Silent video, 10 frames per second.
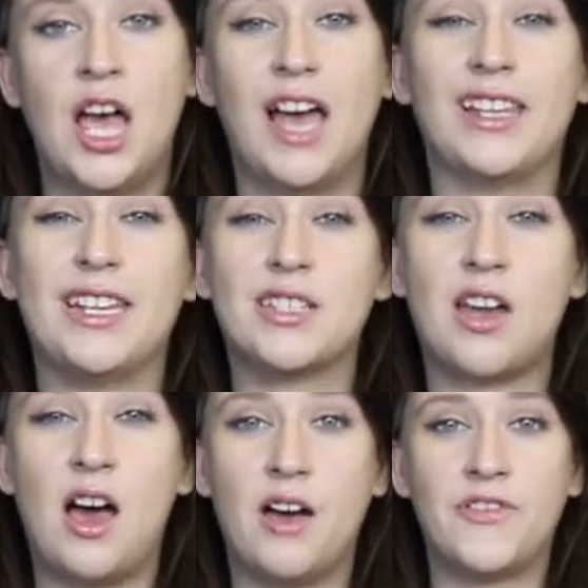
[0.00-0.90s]
at least
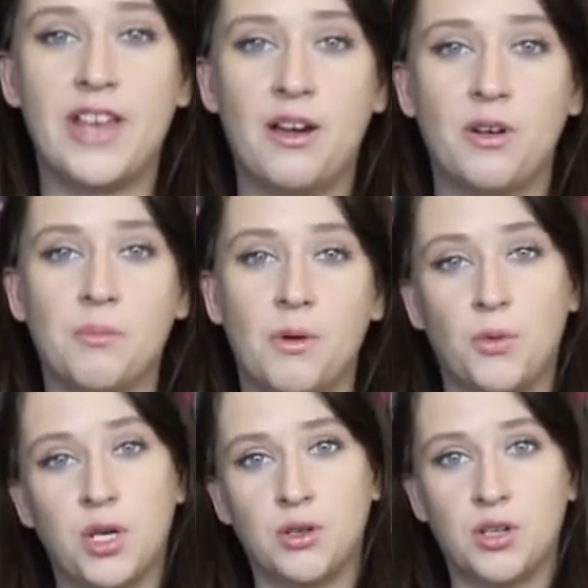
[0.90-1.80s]
half an hour
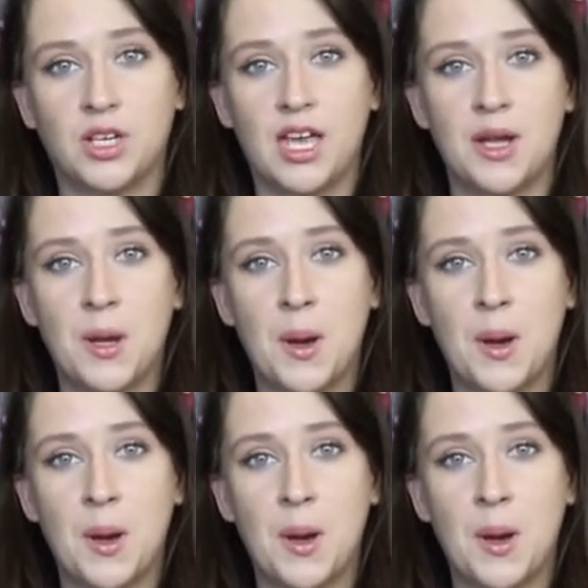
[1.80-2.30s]
before you cook it,